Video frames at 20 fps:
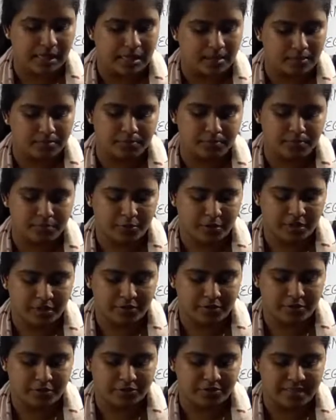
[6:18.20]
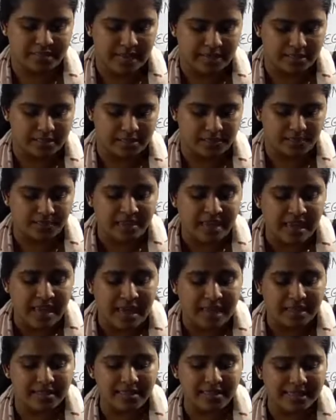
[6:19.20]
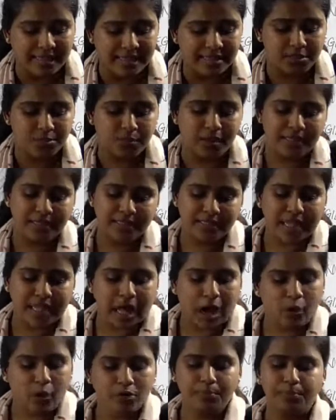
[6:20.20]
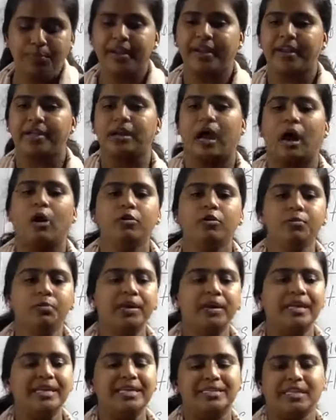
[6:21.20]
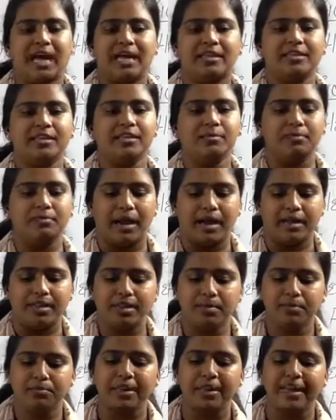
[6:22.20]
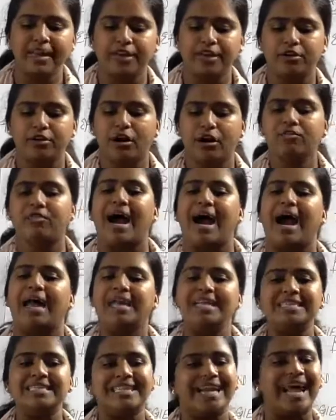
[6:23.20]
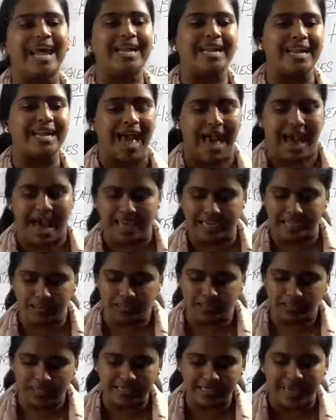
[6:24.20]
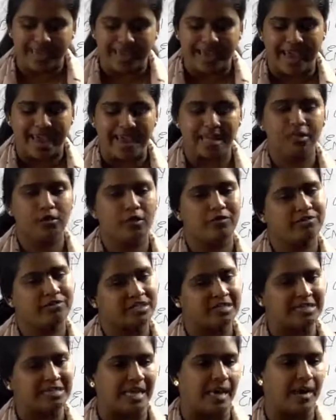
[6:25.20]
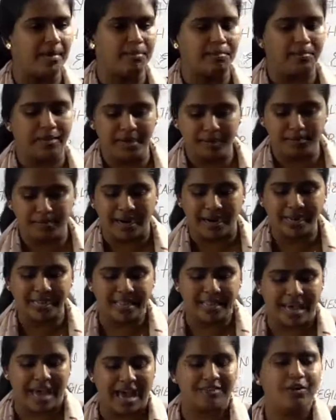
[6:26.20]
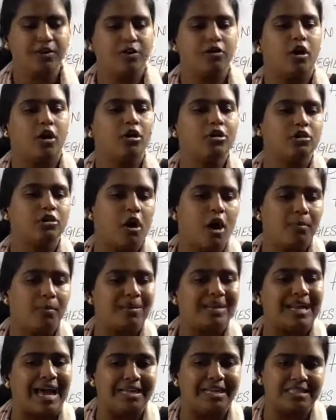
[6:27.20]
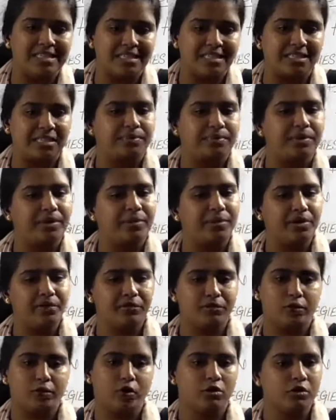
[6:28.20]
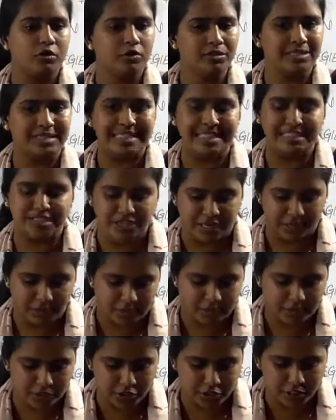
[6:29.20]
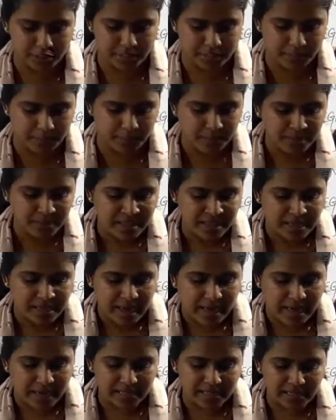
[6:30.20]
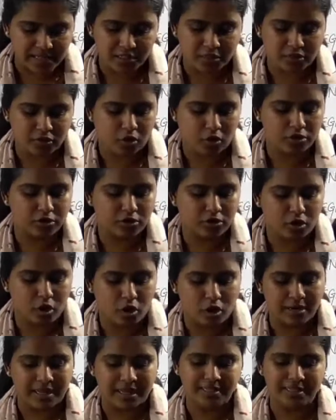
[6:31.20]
productivity of the cattle. And the next one is outbreeding. Outbreeding is nothing but the breeding of unrelated animals either of the same breed but they having not common ancestor between 4 to 6 generations. And this is also called as